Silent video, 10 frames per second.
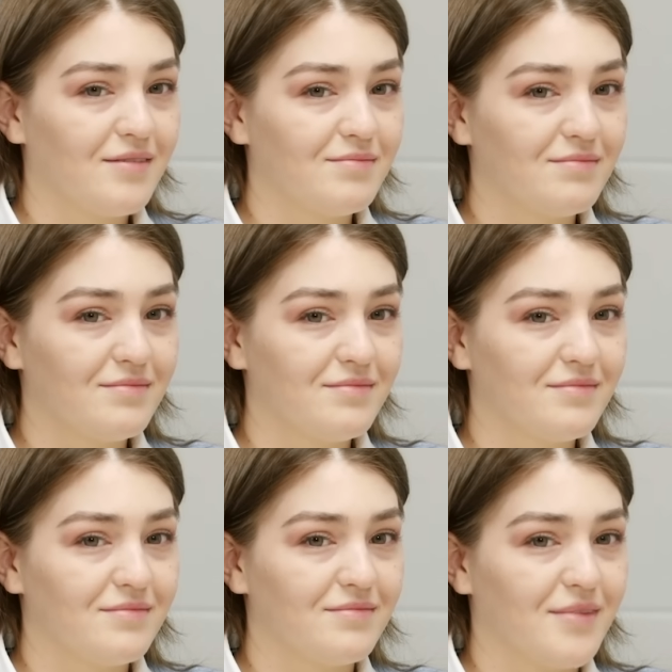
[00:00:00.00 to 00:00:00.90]

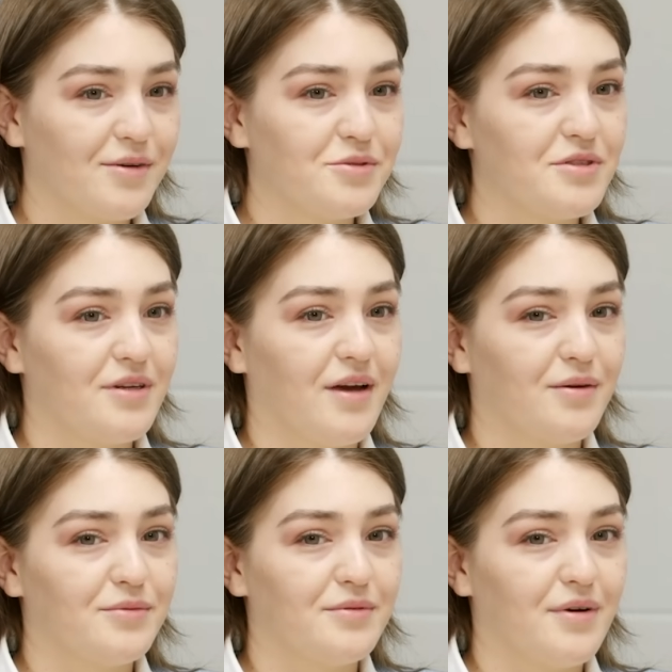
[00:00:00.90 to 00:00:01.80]
I would say
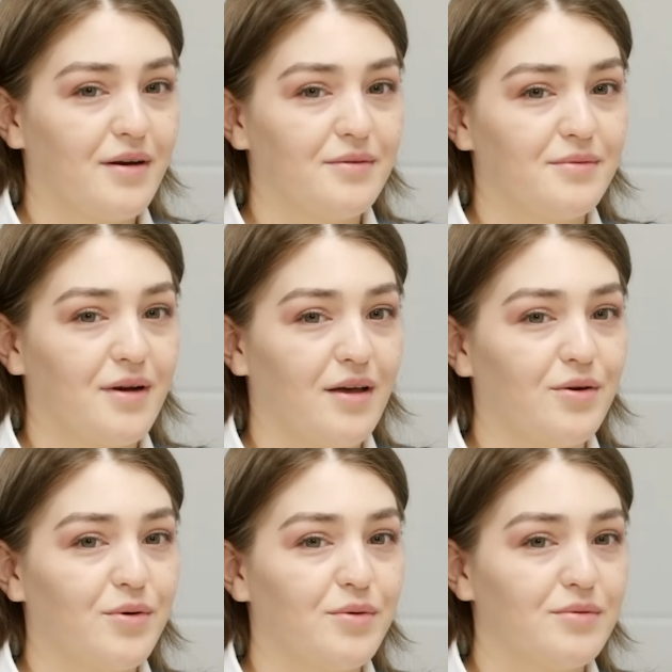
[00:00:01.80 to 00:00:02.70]
I
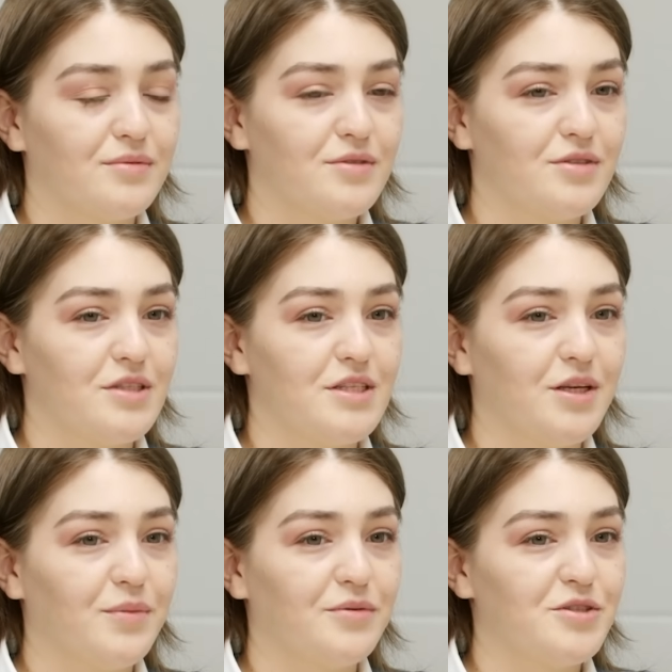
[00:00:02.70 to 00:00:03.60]
go to the
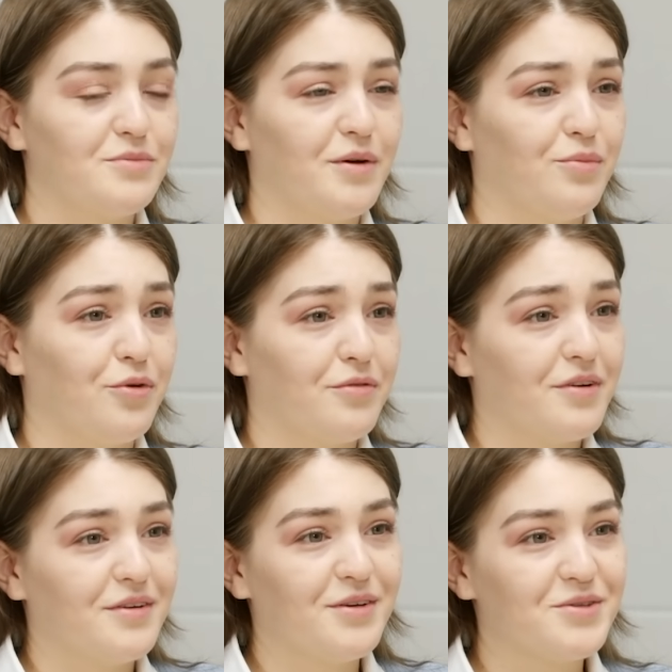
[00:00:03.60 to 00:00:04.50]
cinema with my
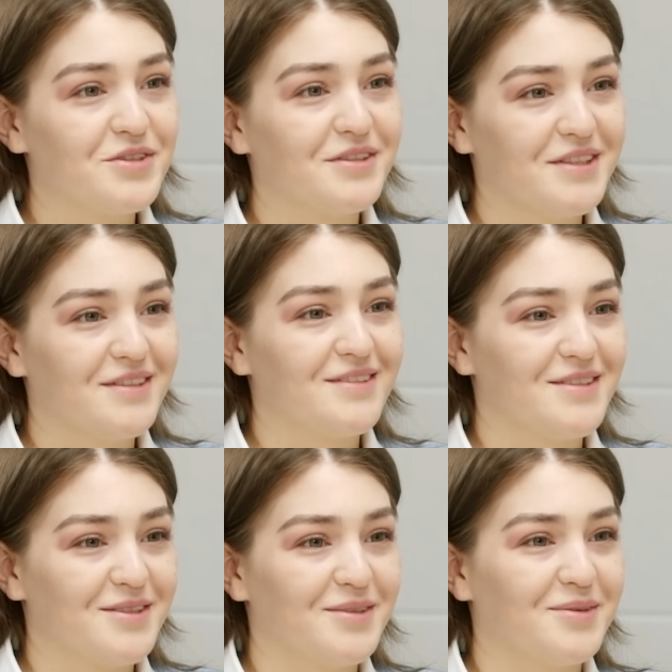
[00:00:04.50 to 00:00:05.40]
boyfriend usually,
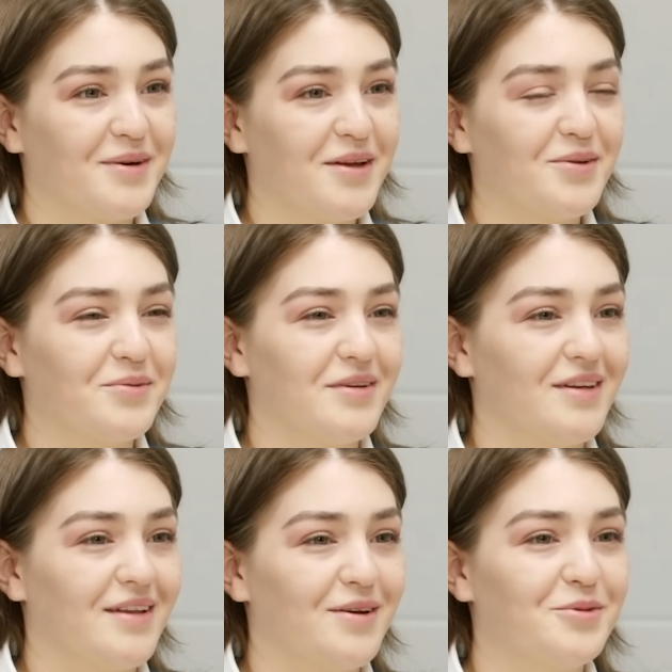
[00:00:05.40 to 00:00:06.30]
so I don't really
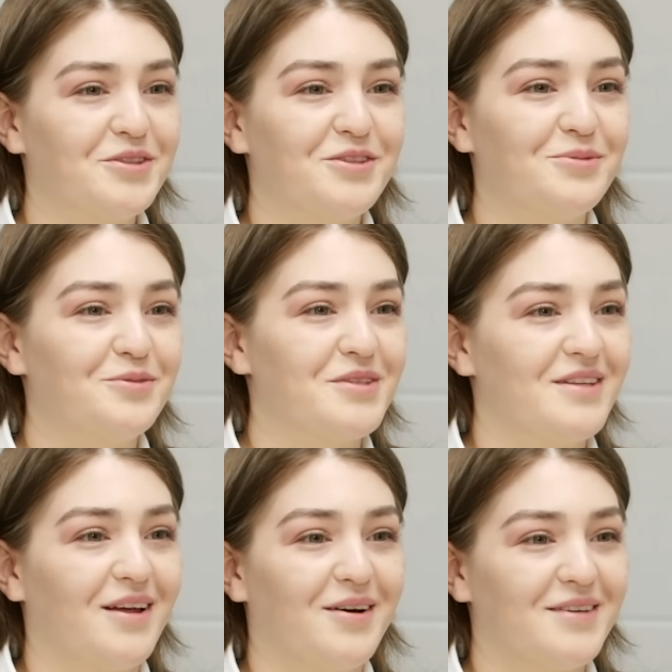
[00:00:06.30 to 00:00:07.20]
like watching movies
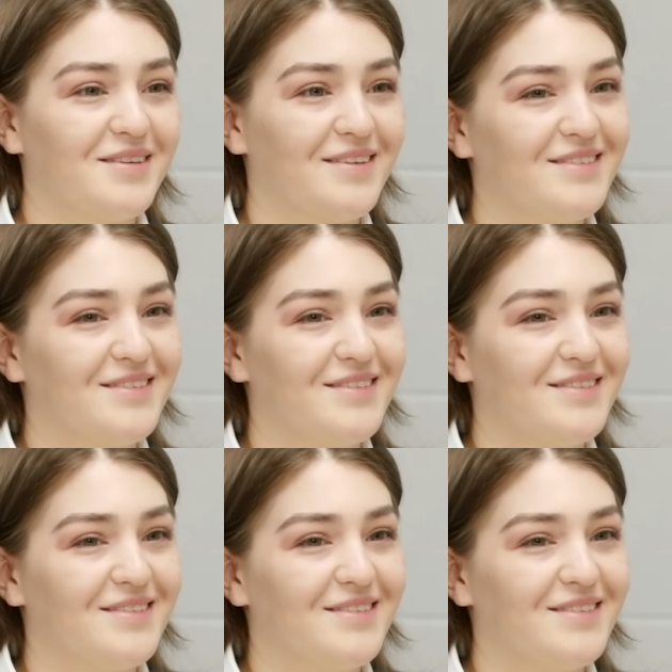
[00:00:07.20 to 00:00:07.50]
alone.